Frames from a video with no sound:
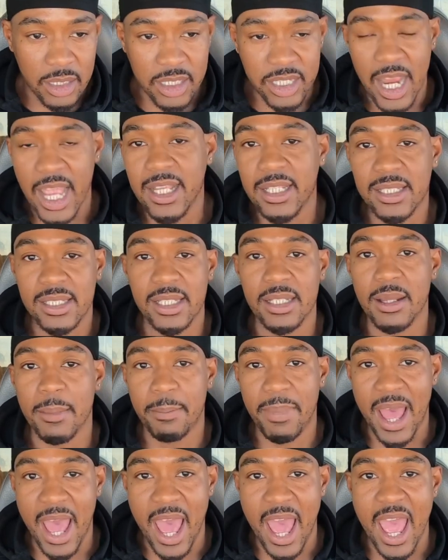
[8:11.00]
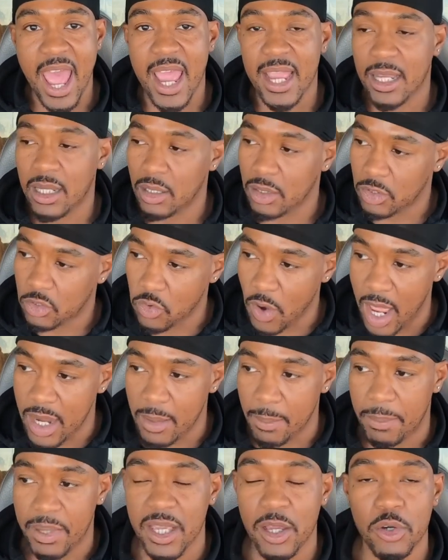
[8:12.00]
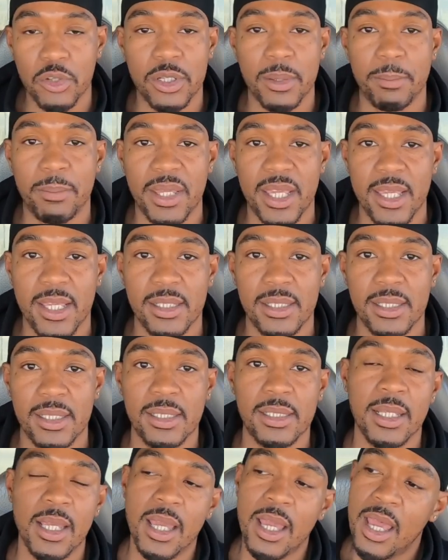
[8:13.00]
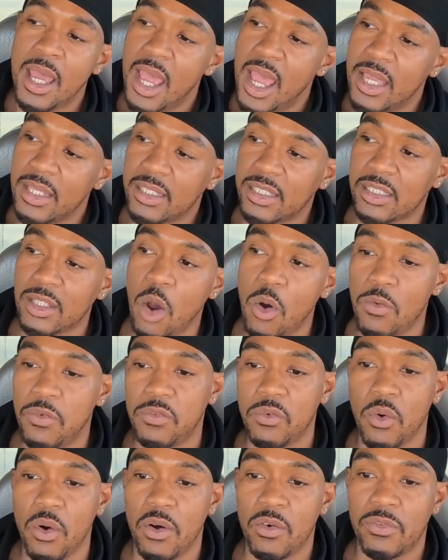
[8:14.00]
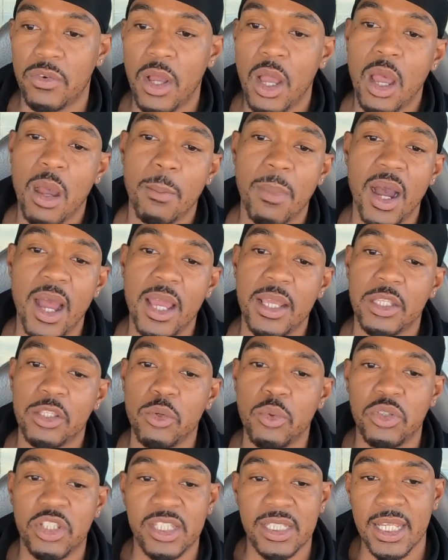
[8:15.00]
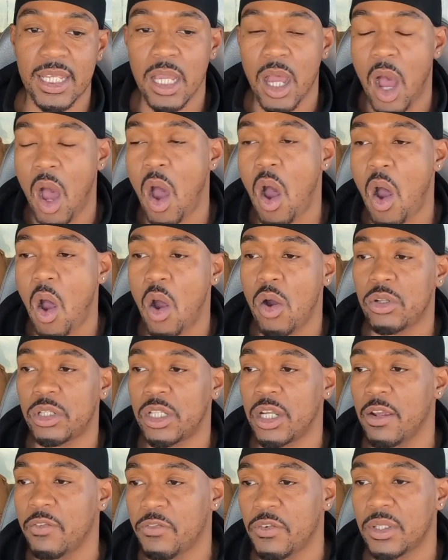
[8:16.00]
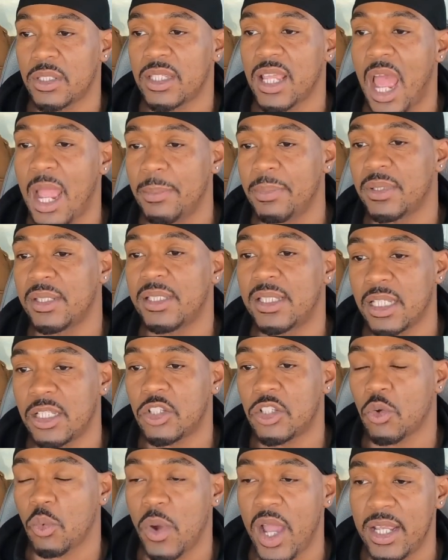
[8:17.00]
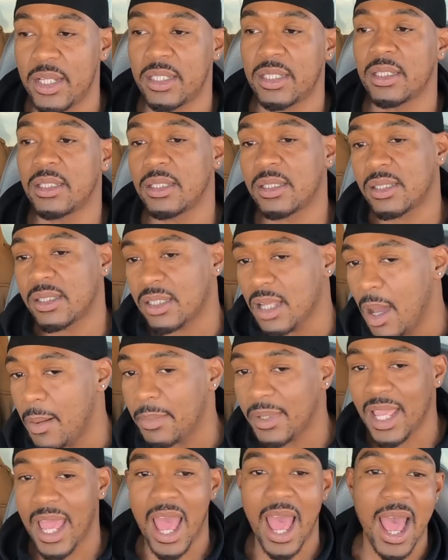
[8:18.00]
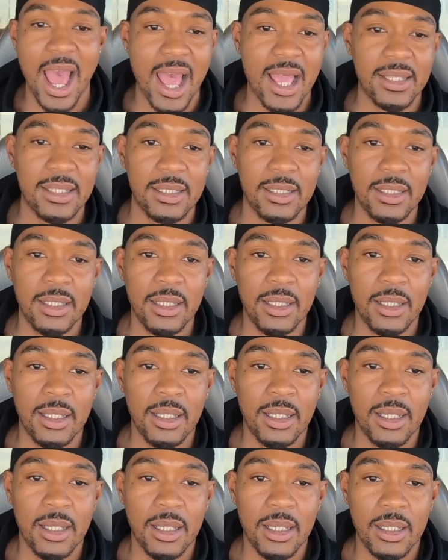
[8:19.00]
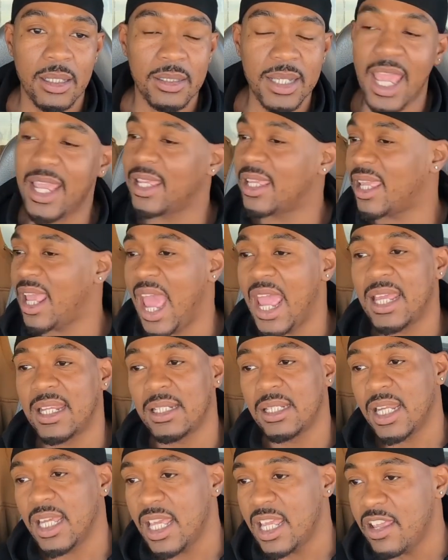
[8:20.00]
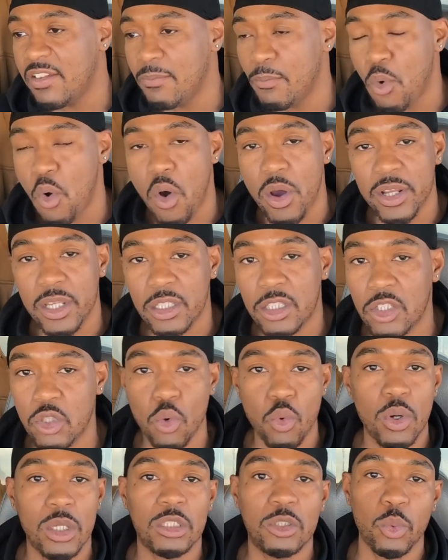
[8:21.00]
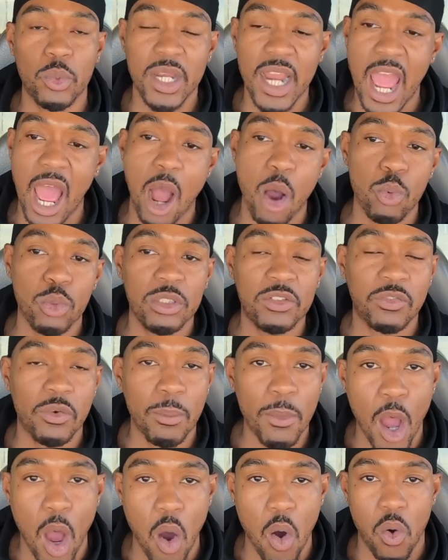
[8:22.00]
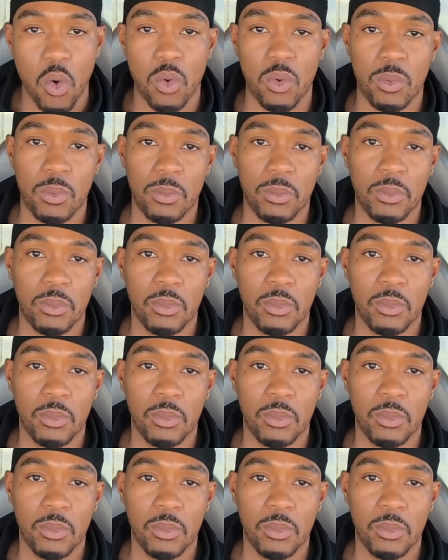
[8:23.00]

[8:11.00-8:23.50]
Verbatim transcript: chasing a bag trying to build a business and so forth. But you see all different type of situations. Some guys, they can't leave more than two or three hours from home